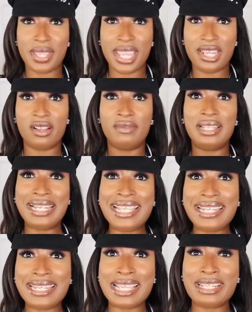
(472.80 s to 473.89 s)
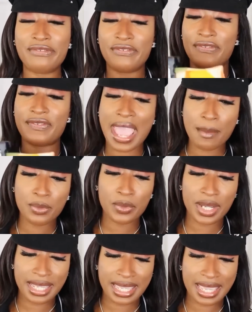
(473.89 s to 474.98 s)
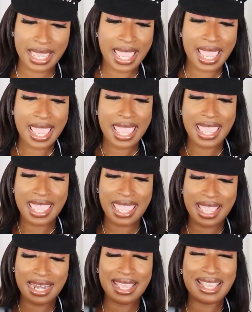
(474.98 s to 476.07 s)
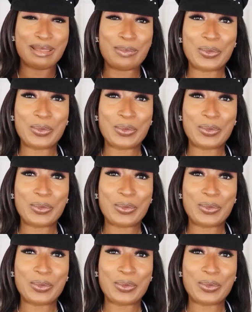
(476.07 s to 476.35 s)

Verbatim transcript: made of linen fabric and it's